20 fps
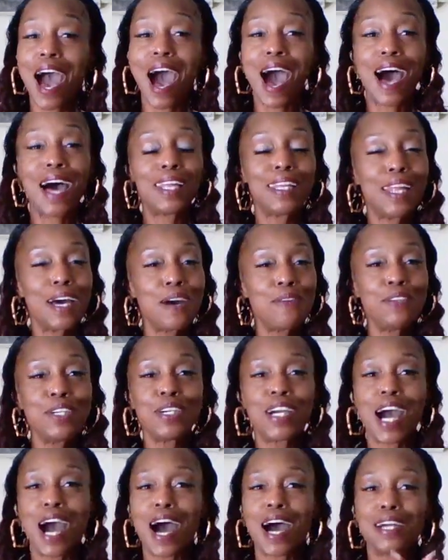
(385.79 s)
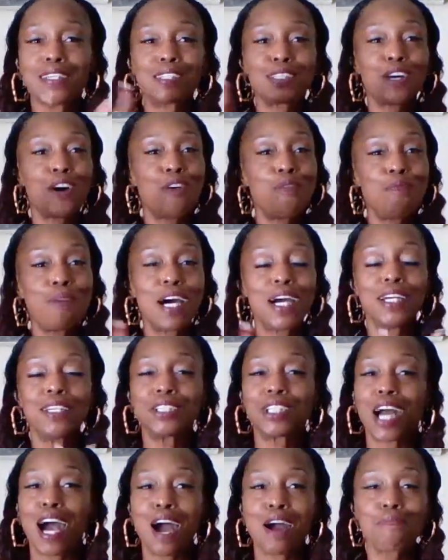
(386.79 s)
I love you guys so
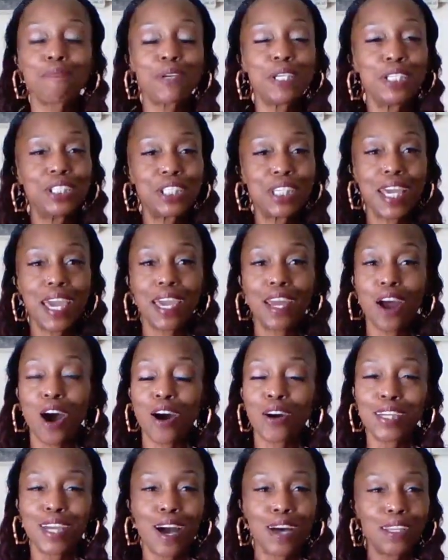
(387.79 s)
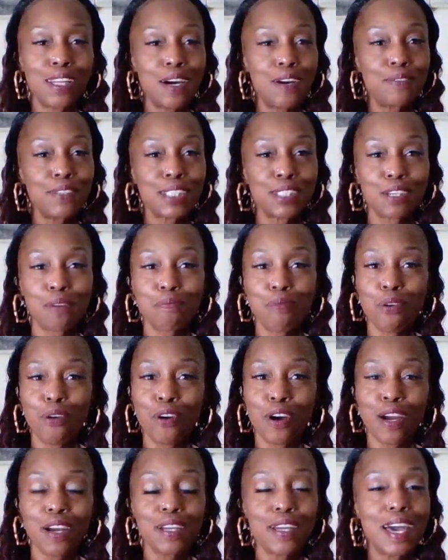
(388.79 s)
much. I appreciate all y'all love and
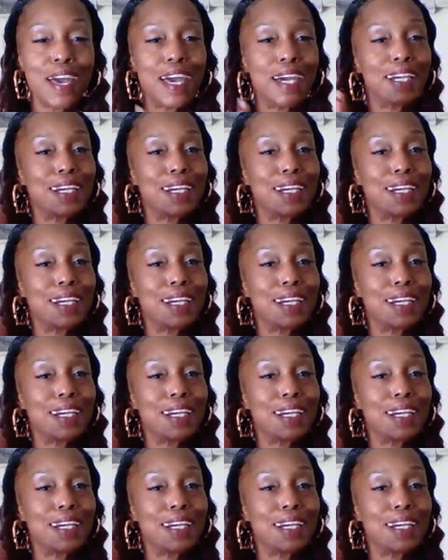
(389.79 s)
support.